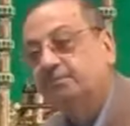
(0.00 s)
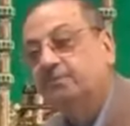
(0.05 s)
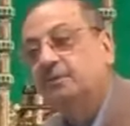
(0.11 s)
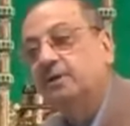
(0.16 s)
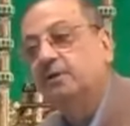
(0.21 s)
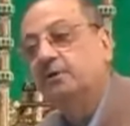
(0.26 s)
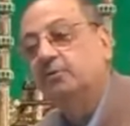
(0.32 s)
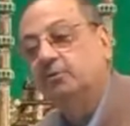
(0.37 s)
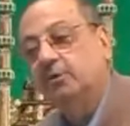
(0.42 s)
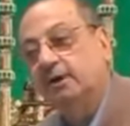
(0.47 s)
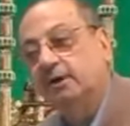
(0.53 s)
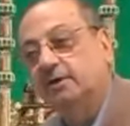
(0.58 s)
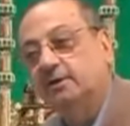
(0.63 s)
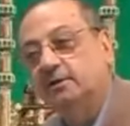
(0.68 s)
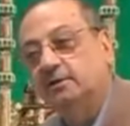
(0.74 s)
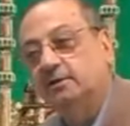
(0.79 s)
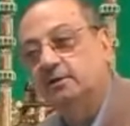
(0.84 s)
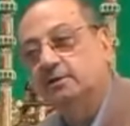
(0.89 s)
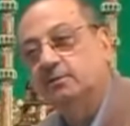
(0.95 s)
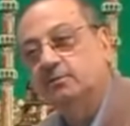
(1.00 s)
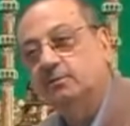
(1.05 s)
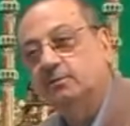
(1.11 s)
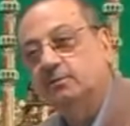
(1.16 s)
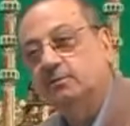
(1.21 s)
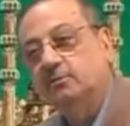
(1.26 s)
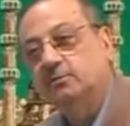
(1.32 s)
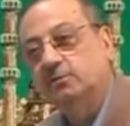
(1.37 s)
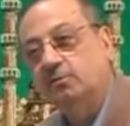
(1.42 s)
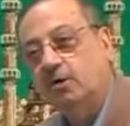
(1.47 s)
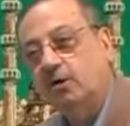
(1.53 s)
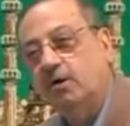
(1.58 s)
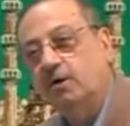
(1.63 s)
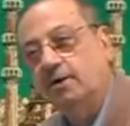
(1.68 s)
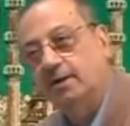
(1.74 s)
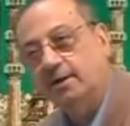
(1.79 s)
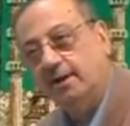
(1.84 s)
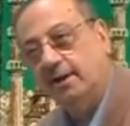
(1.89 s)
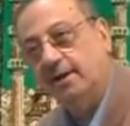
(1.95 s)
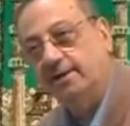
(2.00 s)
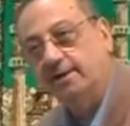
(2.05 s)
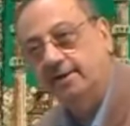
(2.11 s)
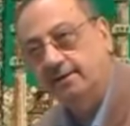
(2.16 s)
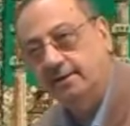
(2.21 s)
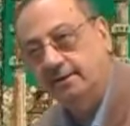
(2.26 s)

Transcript: you can draw a line